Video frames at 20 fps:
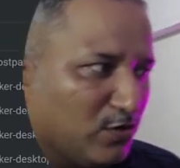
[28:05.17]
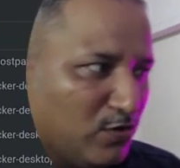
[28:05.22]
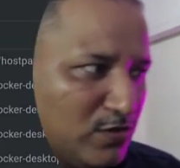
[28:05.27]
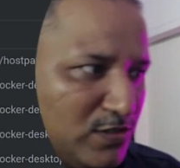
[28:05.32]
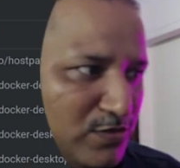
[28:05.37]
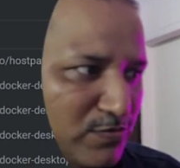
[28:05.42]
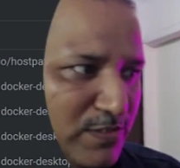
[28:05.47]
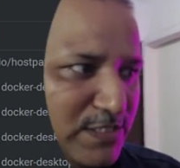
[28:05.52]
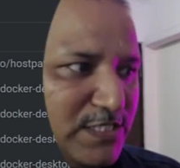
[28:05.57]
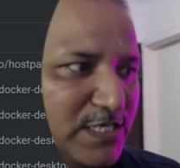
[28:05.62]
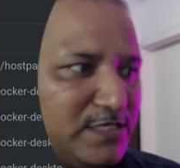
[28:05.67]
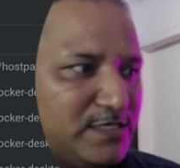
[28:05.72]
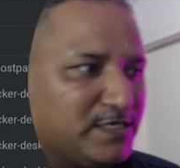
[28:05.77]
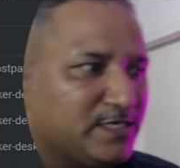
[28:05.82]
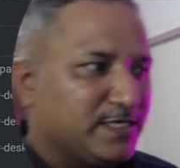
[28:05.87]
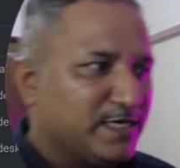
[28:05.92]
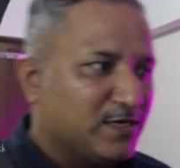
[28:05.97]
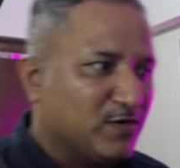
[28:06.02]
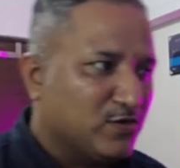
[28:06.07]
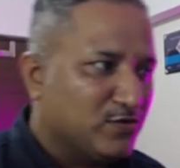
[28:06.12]
which are running
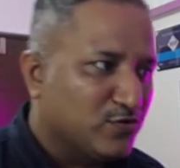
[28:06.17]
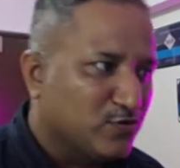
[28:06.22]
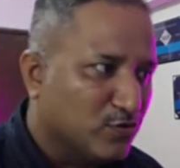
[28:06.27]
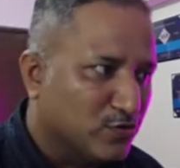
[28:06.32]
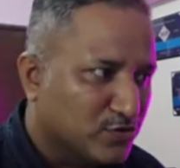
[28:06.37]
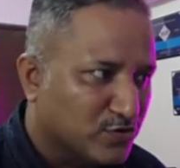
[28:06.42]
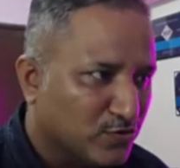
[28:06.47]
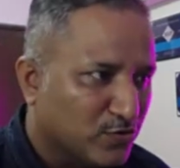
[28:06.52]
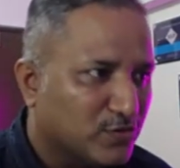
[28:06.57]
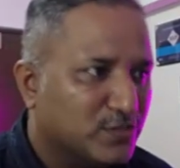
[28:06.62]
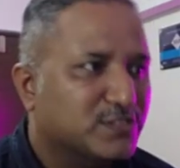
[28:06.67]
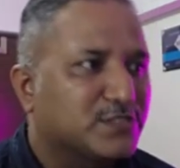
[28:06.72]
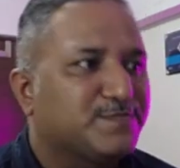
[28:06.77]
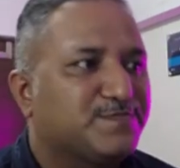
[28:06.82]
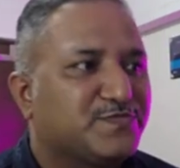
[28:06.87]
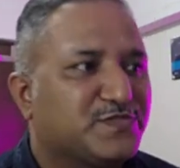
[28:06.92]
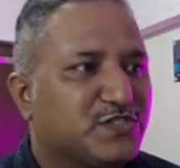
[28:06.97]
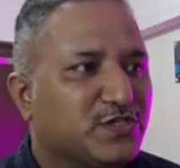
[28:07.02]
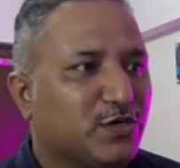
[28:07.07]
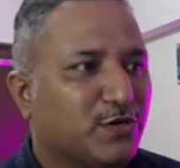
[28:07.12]
on those nodes,
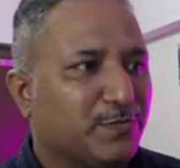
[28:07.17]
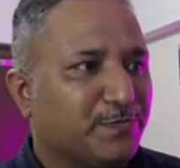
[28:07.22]
so